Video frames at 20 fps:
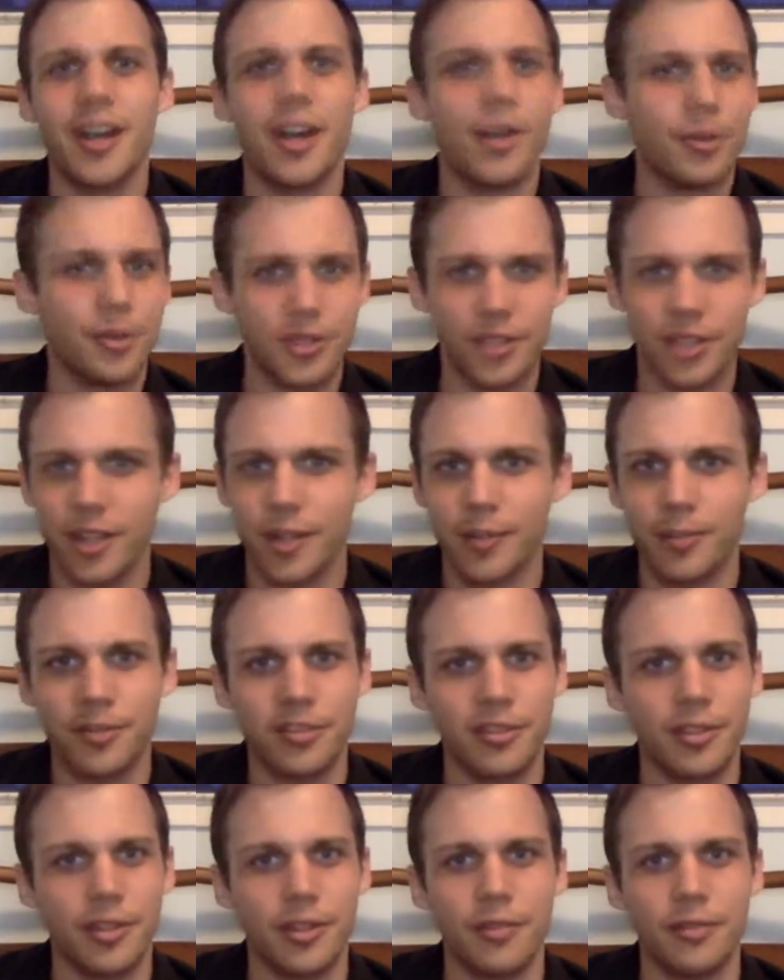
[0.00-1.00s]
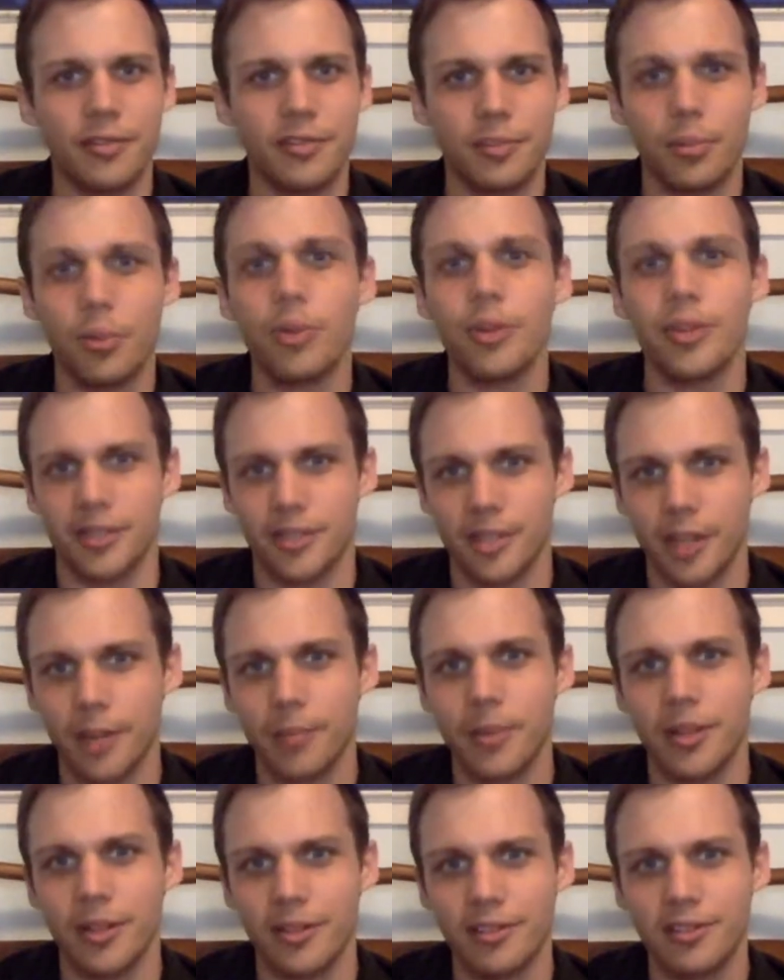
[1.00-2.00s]
other types of supporting
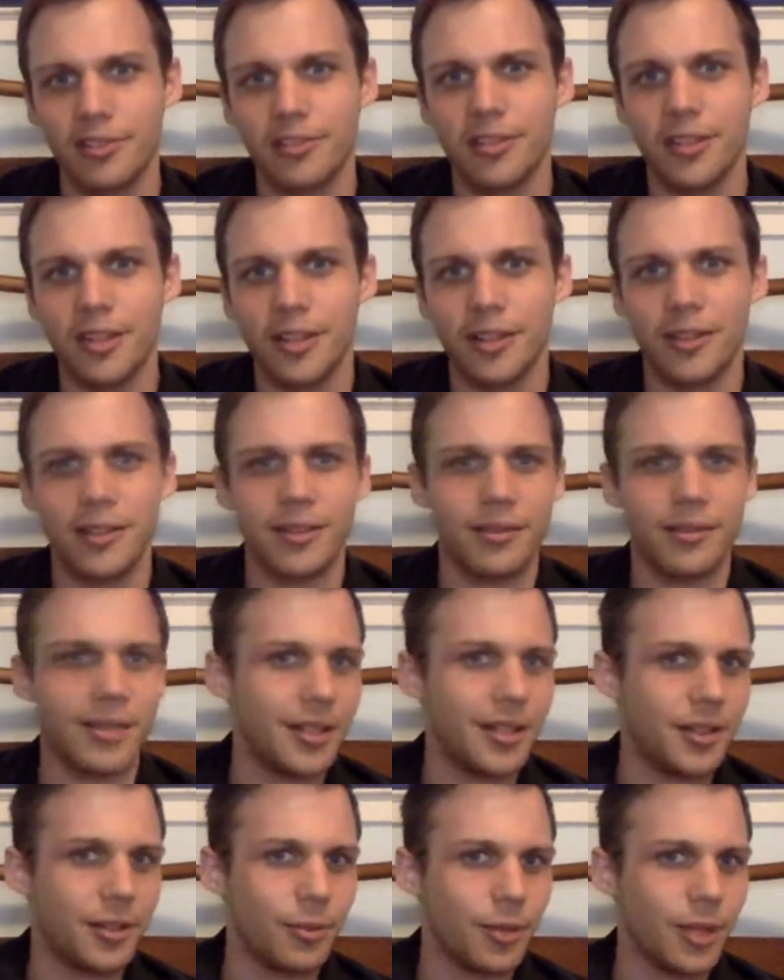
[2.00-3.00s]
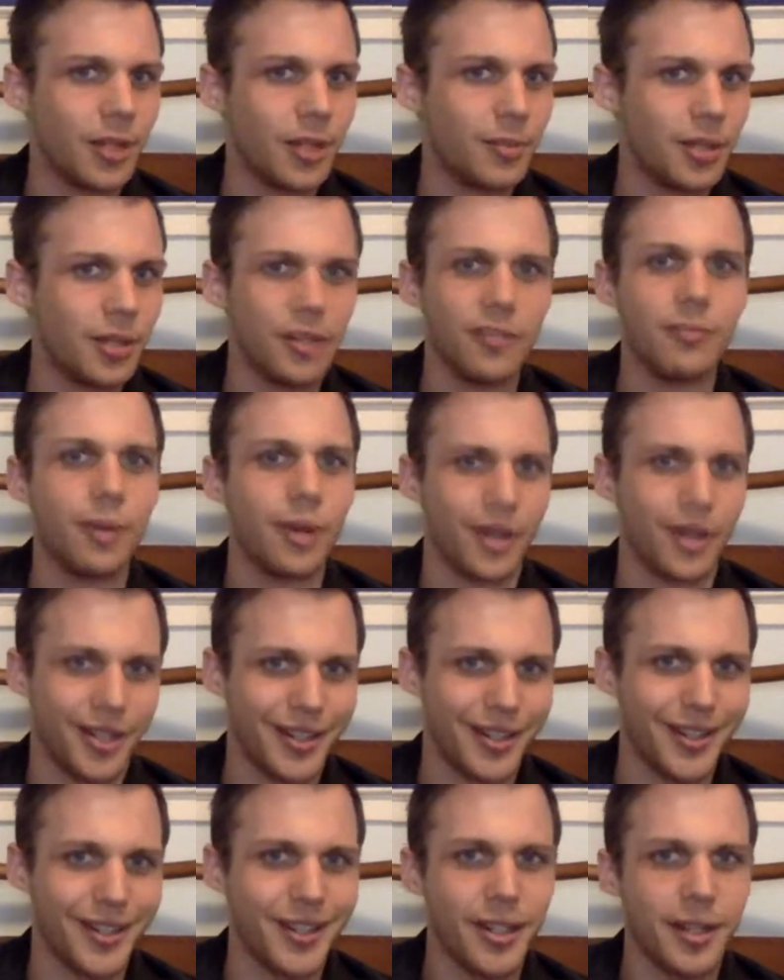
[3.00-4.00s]
topics in the realm of
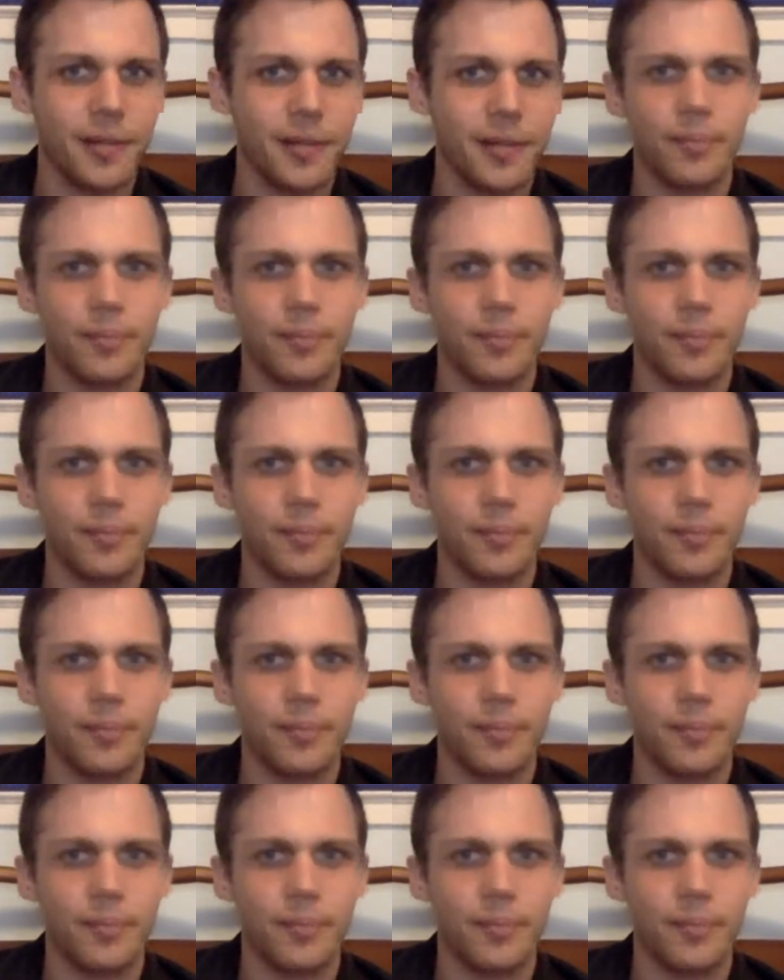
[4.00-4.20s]
marketing,